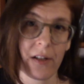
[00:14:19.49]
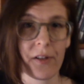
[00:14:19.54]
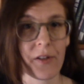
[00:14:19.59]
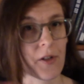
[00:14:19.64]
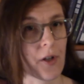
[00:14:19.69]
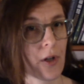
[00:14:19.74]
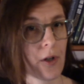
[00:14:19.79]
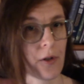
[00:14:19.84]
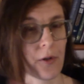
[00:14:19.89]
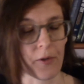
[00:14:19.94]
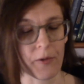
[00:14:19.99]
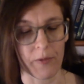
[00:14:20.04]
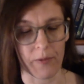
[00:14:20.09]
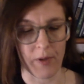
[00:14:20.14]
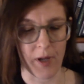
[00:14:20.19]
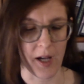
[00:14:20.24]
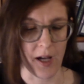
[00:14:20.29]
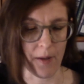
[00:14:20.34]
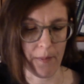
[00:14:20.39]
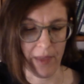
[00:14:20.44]
So
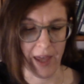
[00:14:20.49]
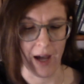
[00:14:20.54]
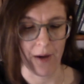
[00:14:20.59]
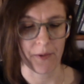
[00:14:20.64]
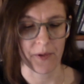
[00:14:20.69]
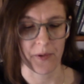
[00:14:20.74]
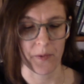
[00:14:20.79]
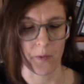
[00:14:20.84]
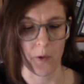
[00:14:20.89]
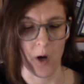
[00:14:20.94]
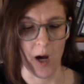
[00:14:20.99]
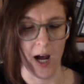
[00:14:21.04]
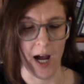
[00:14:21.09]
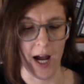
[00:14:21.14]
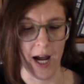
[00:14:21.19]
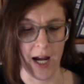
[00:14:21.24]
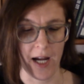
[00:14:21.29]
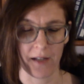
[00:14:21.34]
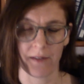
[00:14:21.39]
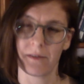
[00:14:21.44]
that was
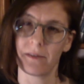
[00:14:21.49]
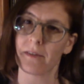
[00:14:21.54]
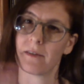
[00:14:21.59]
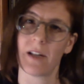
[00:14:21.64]
why